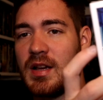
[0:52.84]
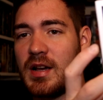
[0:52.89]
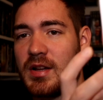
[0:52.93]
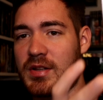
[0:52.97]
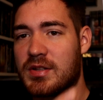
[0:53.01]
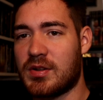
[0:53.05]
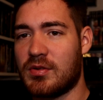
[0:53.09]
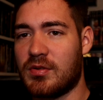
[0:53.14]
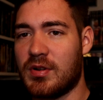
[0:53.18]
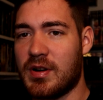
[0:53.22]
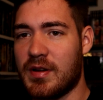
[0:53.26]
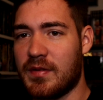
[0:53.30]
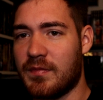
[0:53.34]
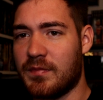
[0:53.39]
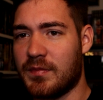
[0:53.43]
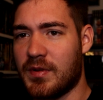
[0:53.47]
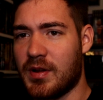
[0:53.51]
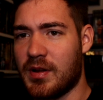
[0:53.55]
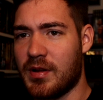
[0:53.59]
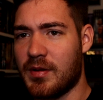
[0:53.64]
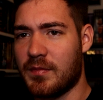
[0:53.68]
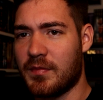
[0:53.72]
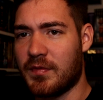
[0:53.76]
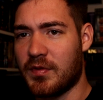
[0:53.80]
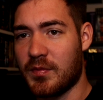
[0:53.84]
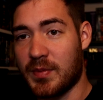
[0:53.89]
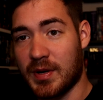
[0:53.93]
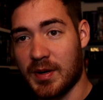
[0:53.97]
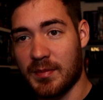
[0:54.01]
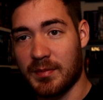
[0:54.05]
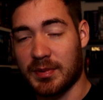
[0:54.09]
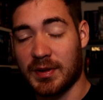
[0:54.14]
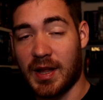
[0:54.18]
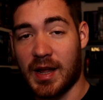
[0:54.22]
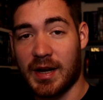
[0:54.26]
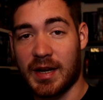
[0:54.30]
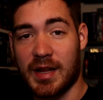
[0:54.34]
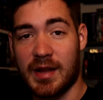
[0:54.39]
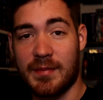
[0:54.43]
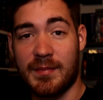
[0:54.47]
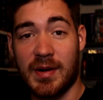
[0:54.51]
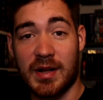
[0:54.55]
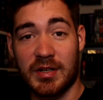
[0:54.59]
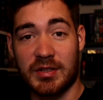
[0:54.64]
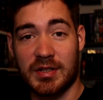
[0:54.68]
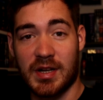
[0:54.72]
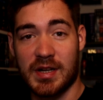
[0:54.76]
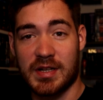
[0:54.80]
I saw it in Forbidden Planet in
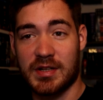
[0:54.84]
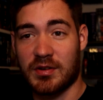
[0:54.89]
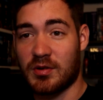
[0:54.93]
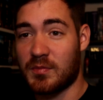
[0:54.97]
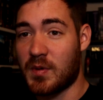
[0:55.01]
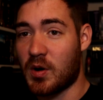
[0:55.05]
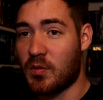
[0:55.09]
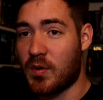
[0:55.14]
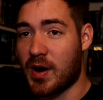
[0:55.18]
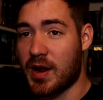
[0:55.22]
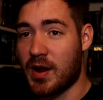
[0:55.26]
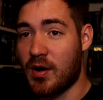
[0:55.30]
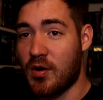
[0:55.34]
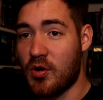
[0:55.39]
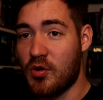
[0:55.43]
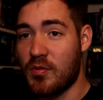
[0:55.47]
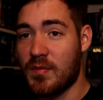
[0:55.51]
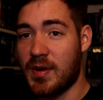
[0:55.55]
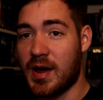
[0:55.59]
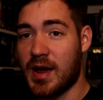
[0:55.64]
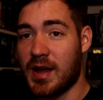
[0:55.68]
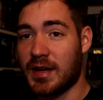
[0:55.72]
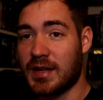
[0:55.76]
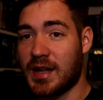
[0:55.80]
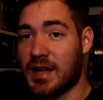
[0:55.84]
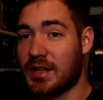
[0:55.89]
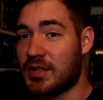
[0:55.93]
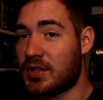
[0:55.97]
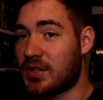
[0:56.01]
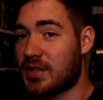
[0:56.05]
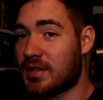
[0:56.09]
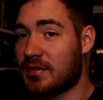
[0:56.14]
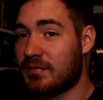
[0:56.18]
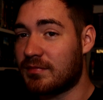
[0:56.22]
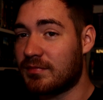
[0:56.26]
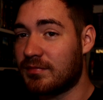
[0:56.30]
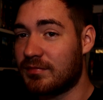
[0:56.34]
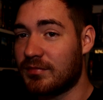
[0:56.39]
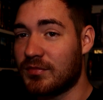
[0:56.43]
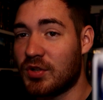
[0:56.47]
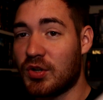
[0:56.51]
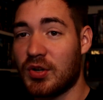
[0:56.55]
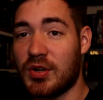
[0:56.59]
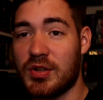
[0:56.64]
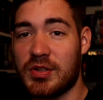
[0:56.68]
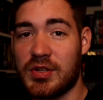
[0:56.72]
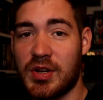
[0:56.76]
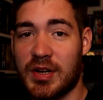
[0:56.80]
Manchester on my way home, and I just
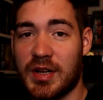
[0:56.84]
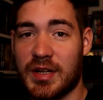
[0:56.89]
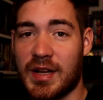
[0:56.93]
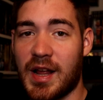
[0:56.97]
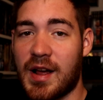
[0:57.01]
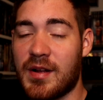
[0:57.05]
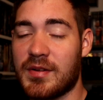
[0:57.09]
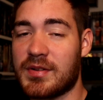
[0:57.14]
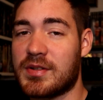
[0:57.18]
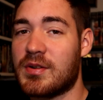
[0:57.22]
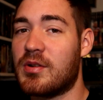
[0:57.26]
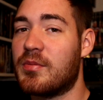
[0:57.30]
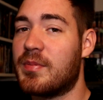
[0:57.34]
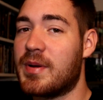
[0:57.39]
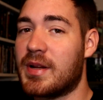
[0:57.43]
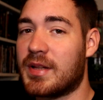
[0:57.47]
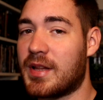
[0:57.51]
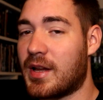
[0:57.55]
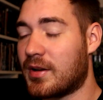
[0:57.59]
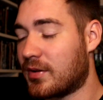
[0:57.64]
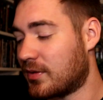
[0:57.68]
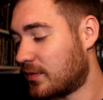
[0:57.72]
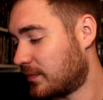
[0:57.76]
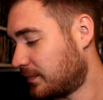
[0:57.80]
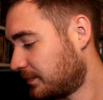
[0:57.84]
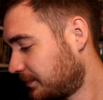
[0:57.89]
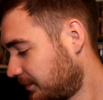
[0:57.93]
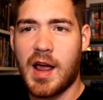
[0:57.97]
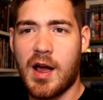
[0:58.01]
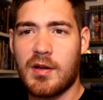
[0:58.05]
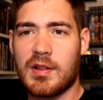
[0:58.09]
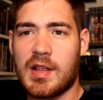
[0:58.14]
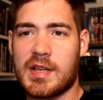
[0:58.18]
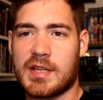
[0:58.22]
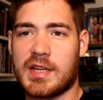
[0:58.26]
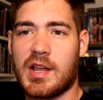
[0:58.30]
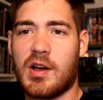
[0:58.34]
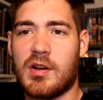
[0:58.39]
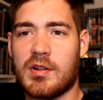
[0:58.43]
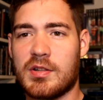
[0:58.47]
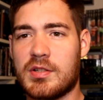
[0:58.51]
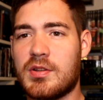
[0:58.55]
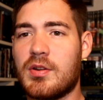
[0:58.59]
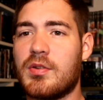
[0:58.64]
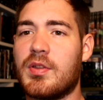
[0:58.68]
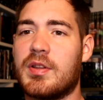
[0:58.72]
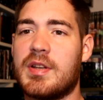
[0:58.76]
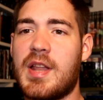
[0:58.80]
couldn't turn it down, so I picked that up. Now let's get
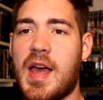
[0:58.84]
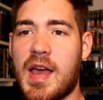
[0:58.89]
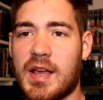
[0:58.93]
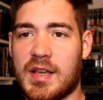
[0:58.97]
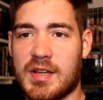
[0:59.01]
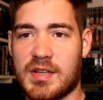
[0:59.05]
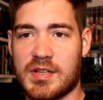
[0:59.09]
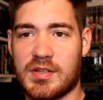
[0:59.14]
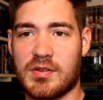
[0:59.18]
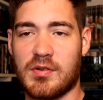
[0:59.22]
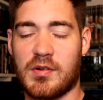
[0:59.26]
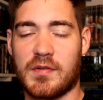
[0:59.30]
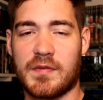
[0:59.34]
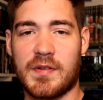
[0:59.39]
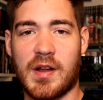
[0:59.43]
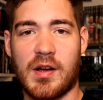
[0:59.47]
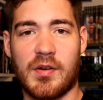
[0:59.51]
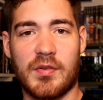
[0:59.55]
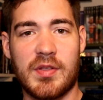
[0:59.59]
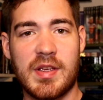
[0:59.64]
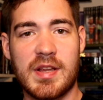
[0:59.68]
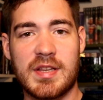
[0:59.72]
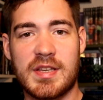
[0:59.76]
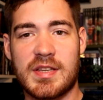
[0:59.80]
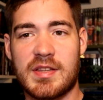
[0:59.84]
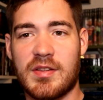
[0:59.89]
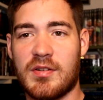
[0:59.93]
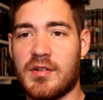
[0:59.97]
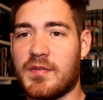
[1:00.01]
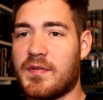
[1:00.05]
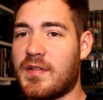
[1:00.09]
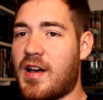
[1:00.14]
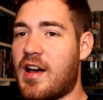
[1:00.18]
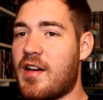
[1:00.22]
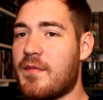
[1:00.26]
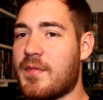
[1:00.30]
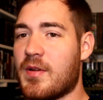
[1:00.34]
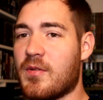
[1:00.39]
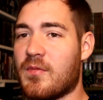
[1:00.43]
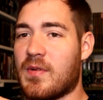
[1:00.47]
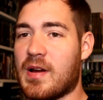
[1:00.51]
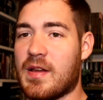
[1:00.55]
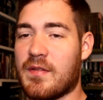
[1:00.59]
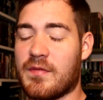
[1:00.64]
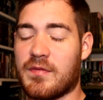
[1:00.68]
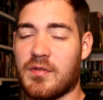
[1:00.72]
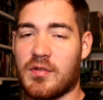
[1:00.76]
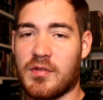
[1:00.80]
on to the NECA stuff. Now this stuff I've been
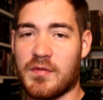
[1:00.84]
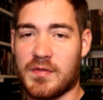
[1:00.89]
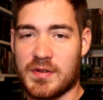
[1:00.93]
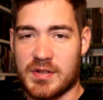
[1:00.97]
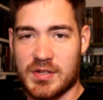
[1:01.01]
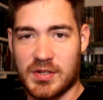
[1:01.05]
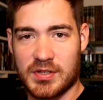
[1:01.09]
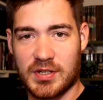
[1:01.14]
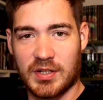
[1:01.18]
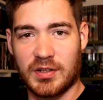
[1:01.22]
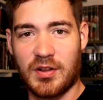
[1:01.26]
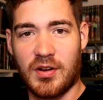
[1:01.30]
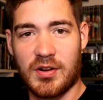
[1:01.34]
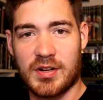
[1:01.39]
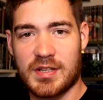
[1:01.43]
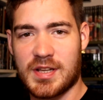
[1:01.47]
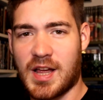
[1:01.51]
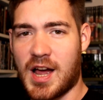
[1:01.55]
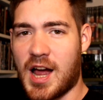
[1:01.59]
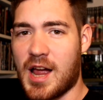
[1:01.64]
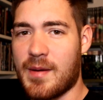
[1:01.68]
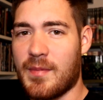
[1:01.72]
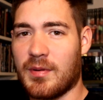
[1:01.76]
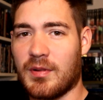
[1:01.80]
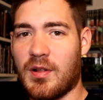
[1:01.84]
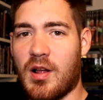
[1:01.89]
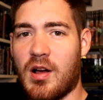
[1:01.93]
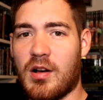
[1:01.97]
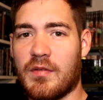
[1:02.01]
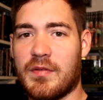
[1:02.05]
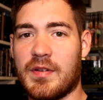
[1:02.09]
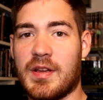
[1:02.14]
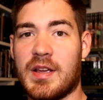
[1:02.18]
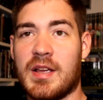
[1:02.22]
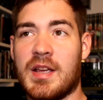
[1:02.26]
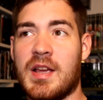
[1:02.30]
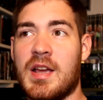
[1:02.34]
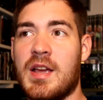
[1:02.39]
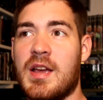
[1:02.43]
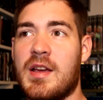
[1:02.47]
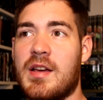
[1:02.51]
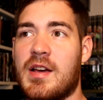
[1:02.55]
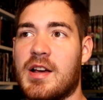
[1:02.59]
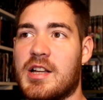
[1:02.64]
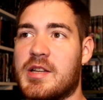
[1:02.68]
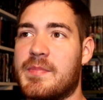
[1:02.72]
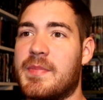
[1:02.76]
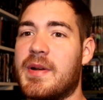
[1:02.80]
waiting for such a long time. A lot of it
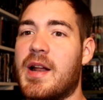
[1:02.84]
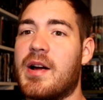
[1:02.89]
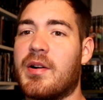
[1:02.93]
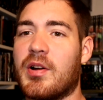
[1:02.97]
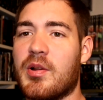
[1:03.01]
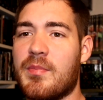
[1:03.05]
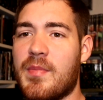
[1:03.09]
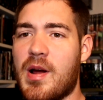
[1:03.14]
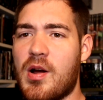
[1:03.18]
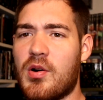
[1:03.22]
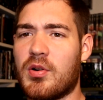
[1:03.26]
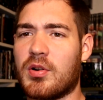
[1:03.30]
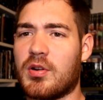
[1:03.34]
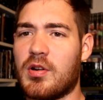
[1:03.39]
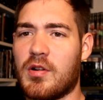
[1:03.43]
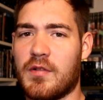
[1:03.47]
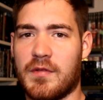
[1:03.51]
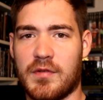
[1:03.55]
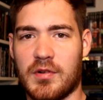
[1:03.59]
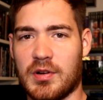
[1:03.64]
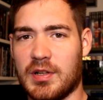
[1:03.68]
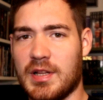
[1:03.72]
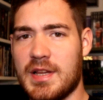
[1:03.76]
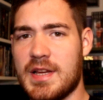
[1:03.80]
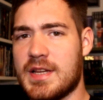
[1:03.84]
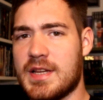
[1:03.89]
has been out in America for at